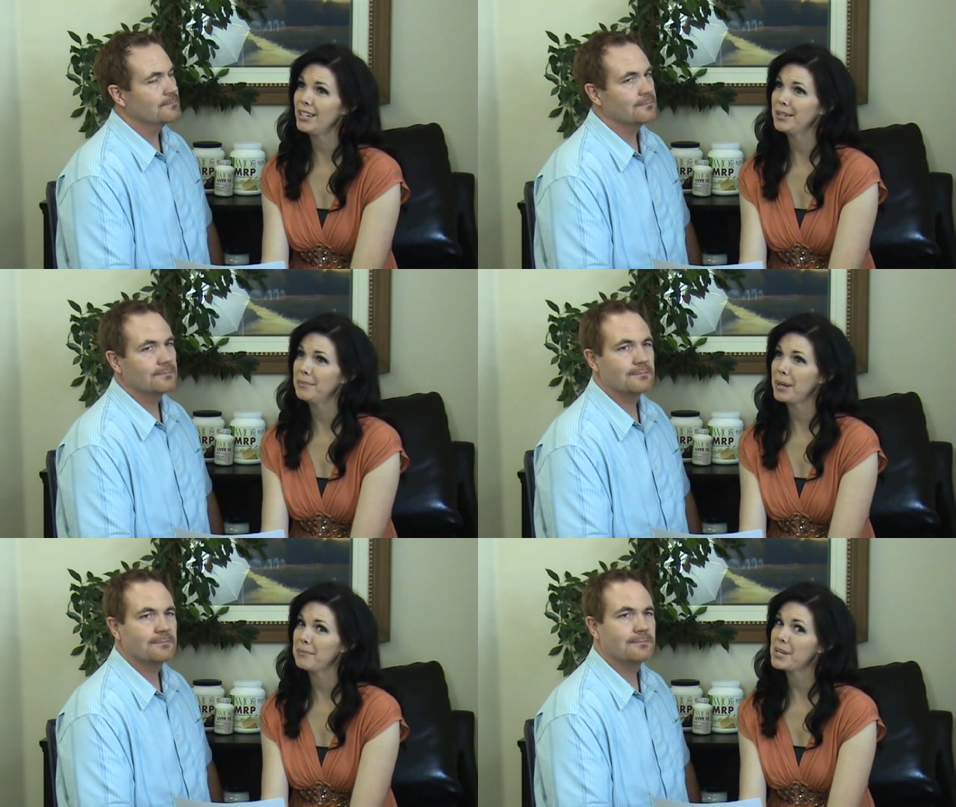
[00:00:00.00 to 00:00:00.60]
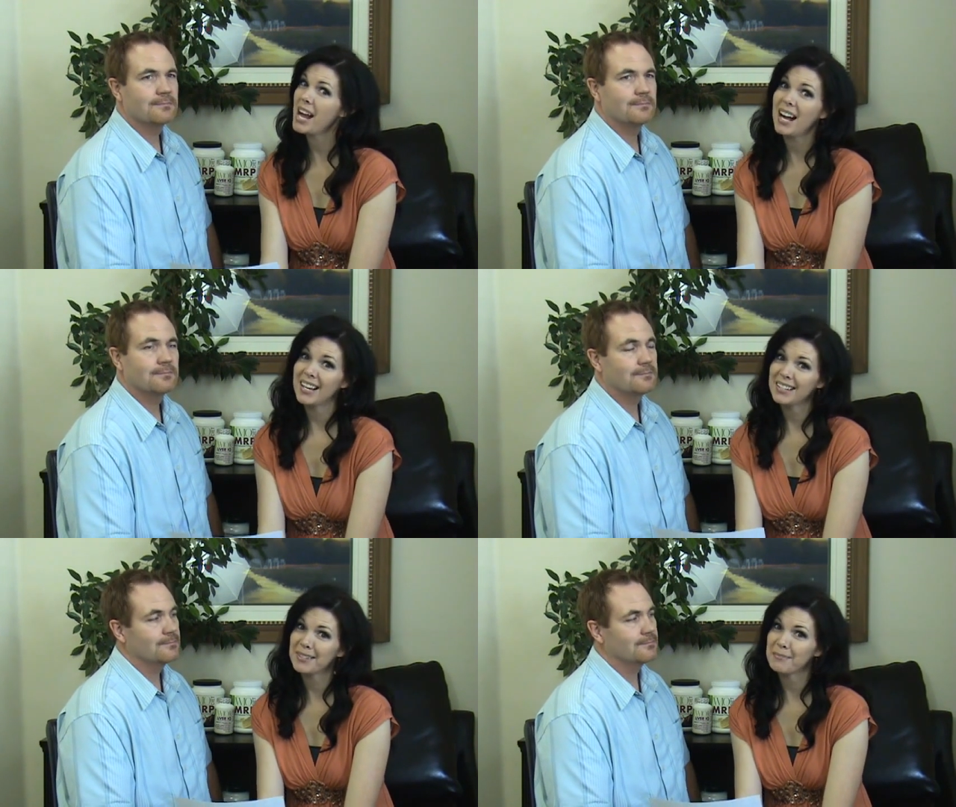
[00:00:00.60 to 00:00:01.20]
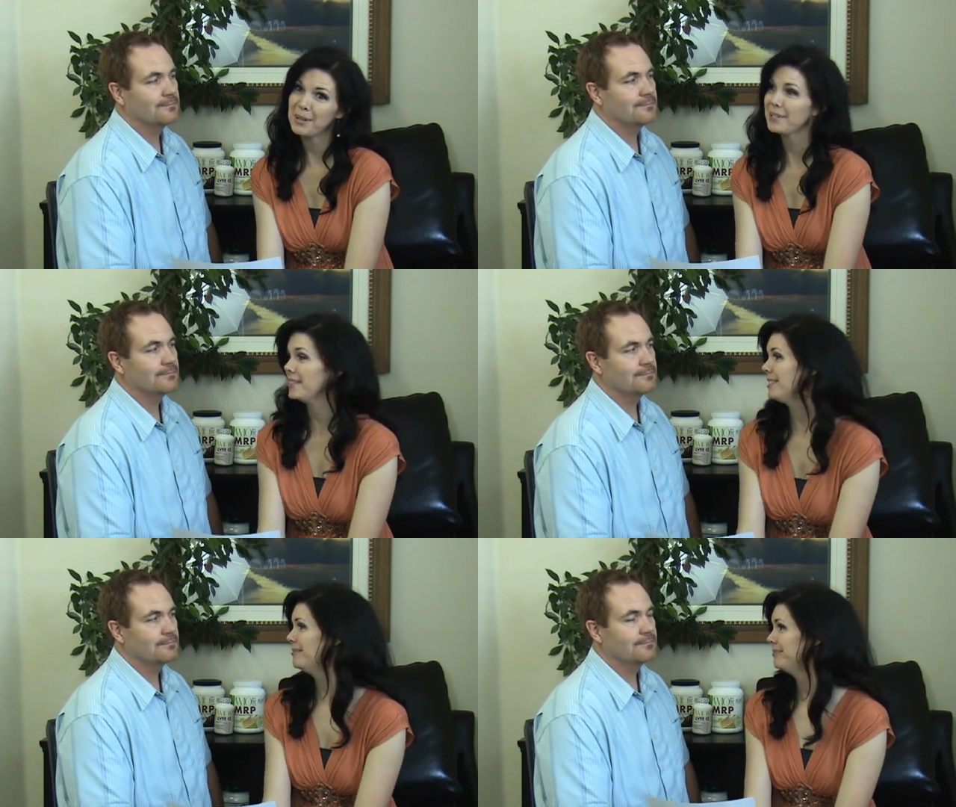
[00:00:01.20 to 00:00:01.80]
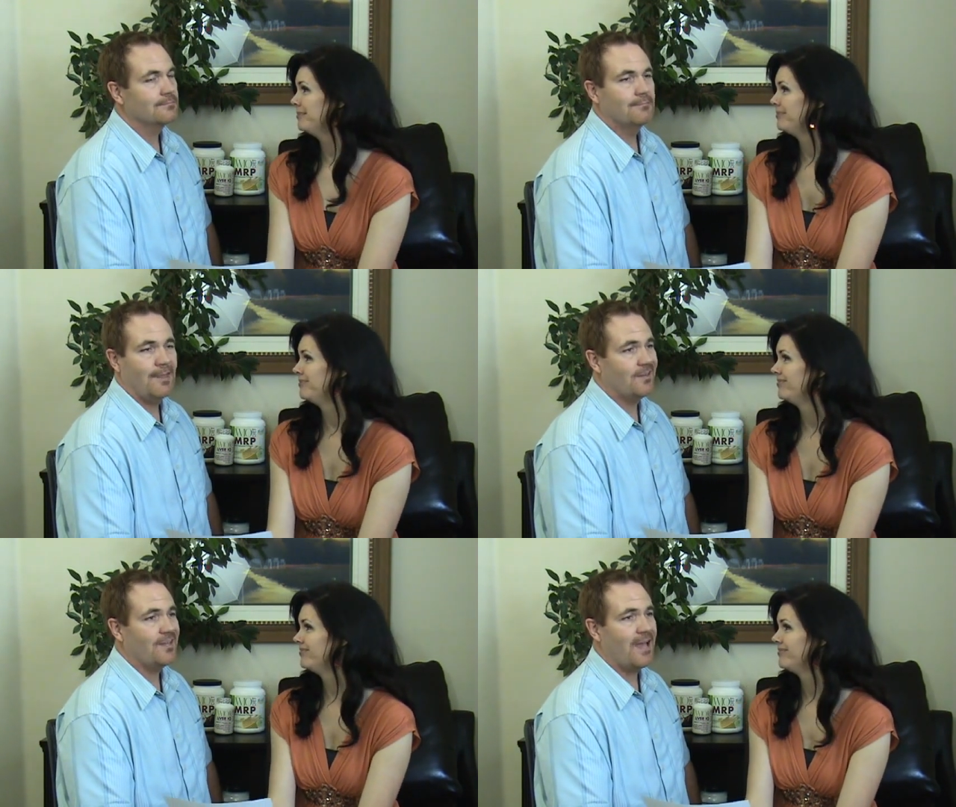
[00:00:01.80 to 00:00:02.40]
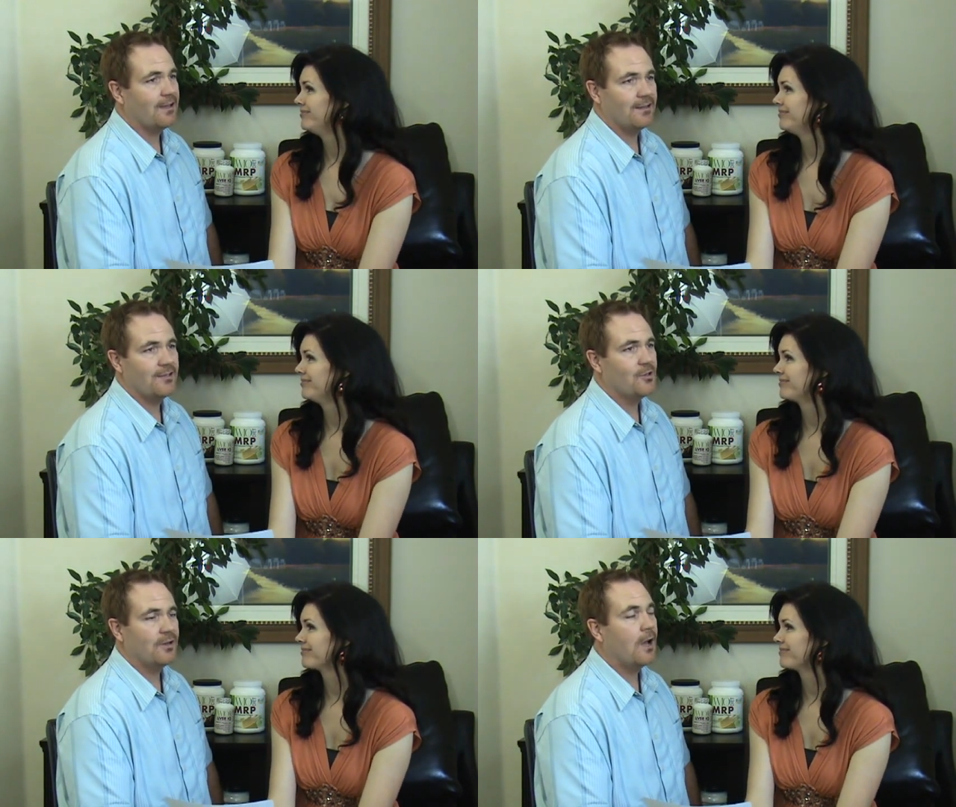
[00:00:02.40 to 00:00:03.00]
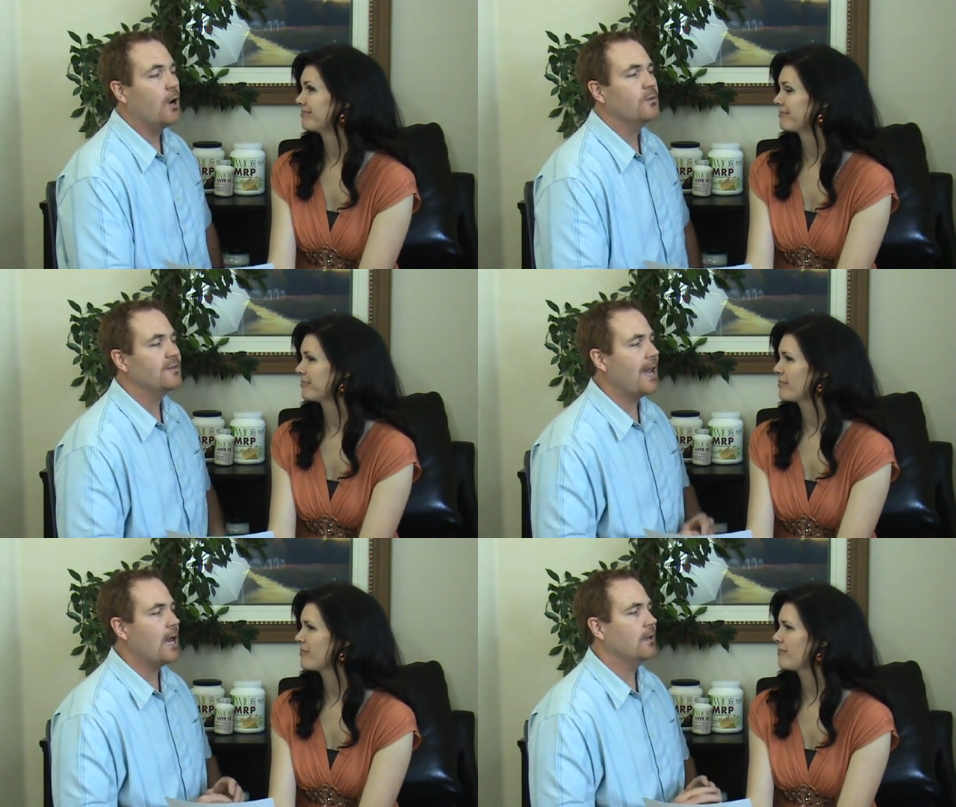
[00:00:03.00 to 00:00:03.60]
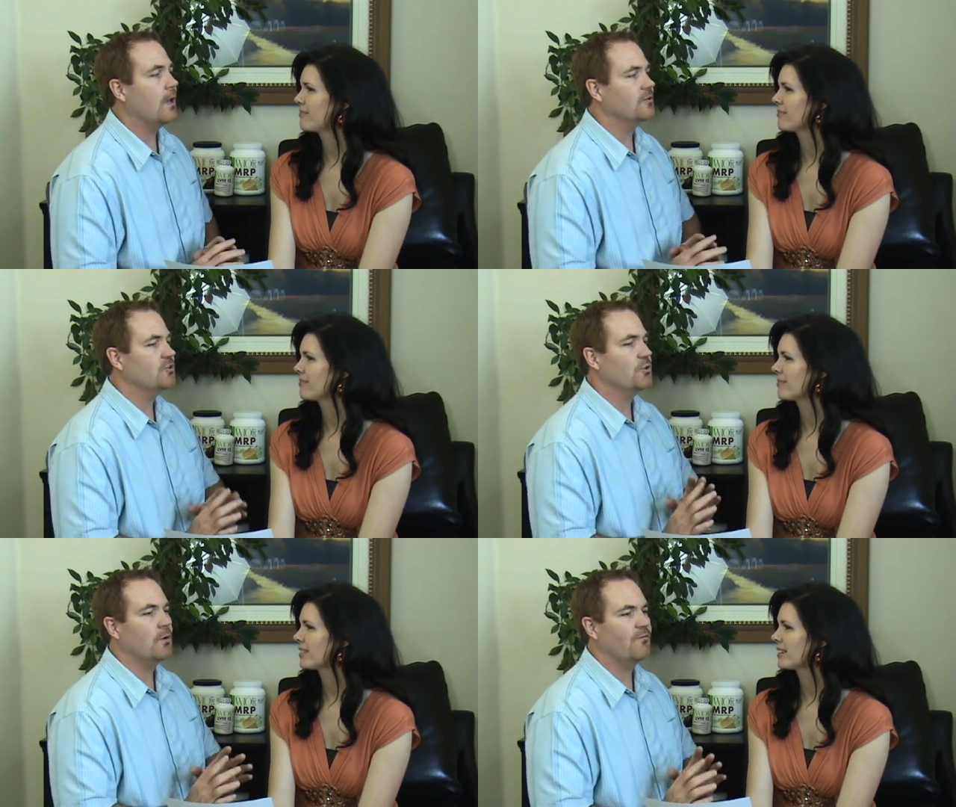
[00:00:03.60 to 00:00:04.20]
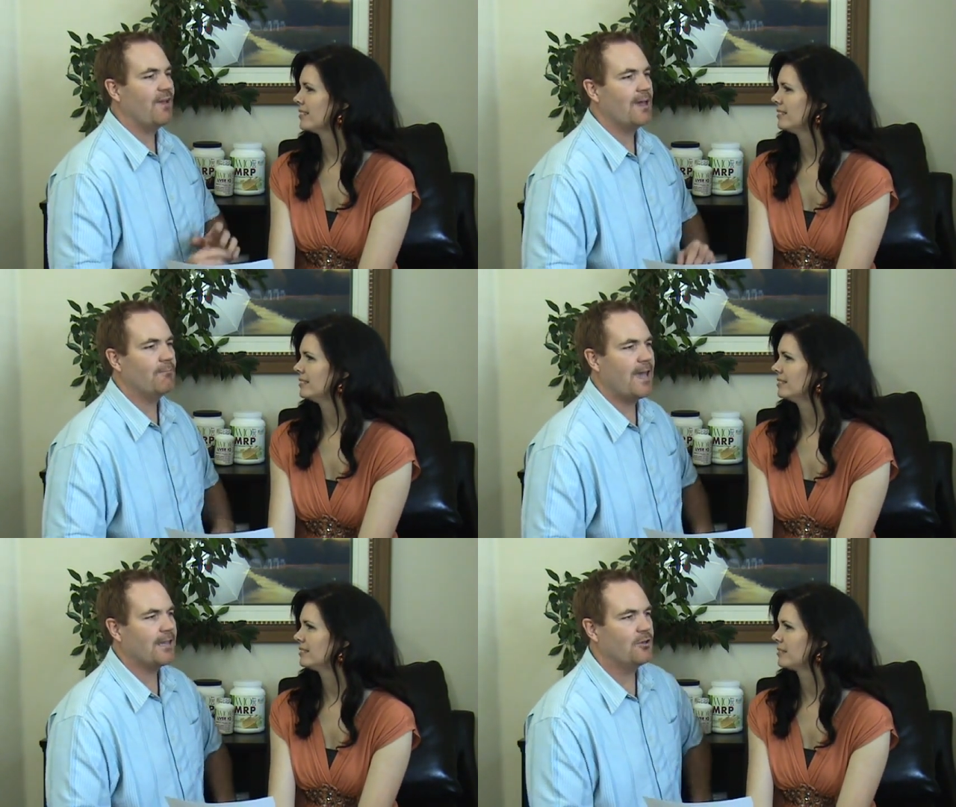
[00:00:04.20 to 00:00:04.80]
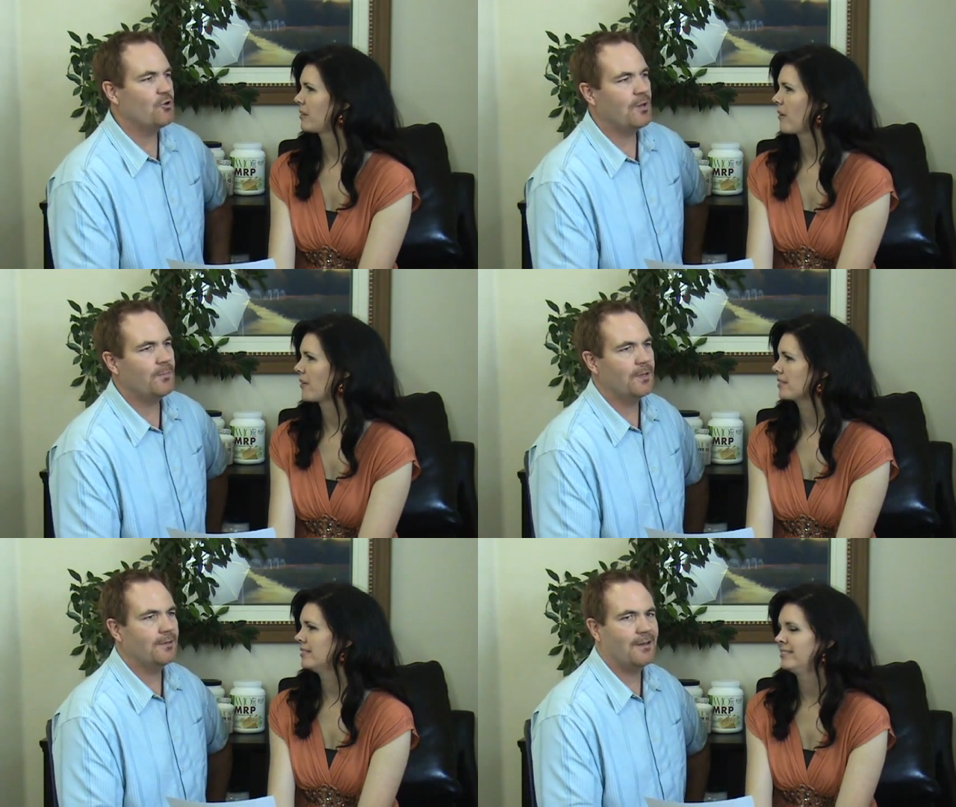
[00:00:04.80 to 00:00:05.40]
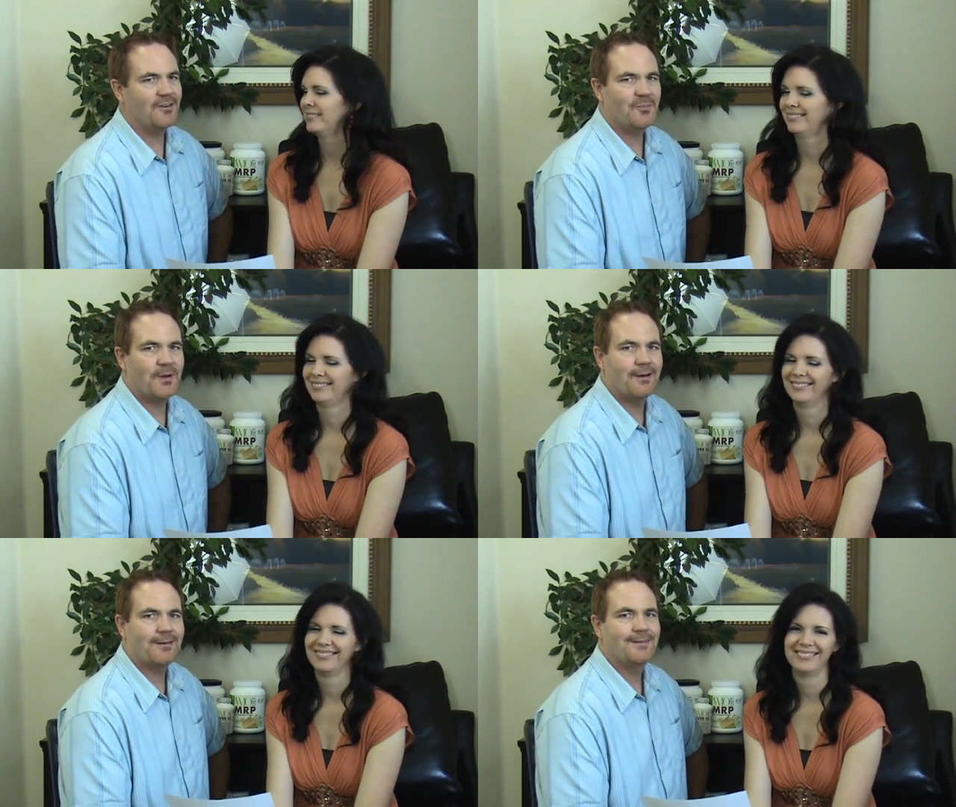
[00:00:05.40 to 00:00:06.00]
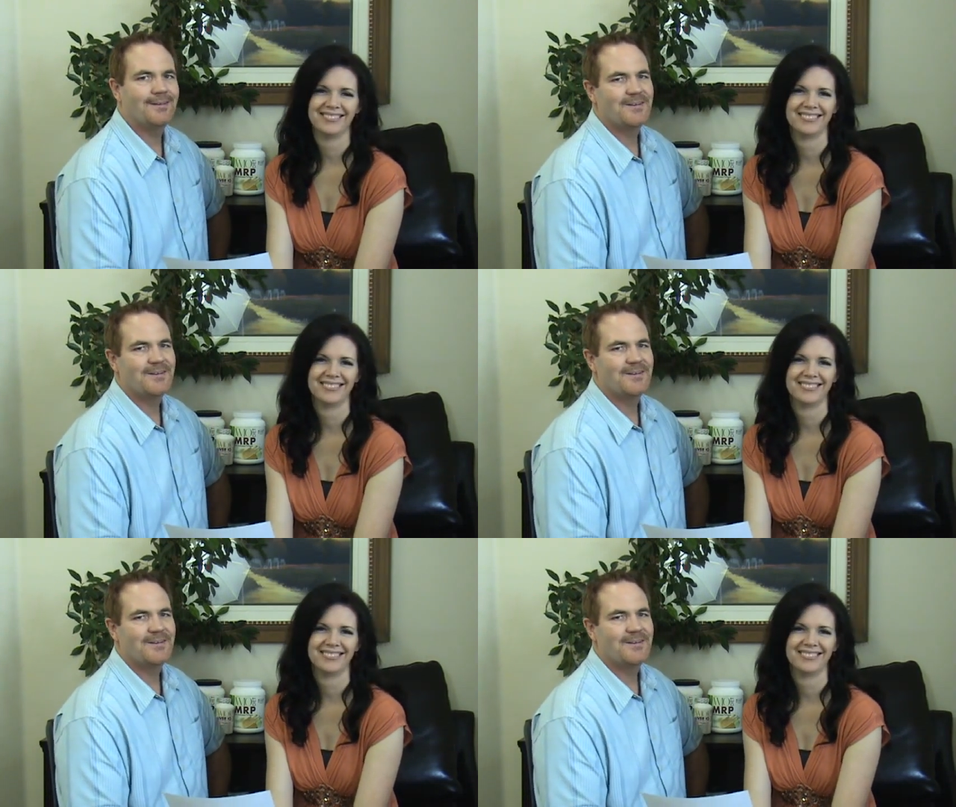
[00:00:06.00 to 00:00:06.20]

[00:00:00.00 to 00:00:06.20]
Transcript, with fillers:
Speaker 1: on my behind and belly?
Speaker 2: Exactly. You can always count on stored fat backing you up in a tight spot.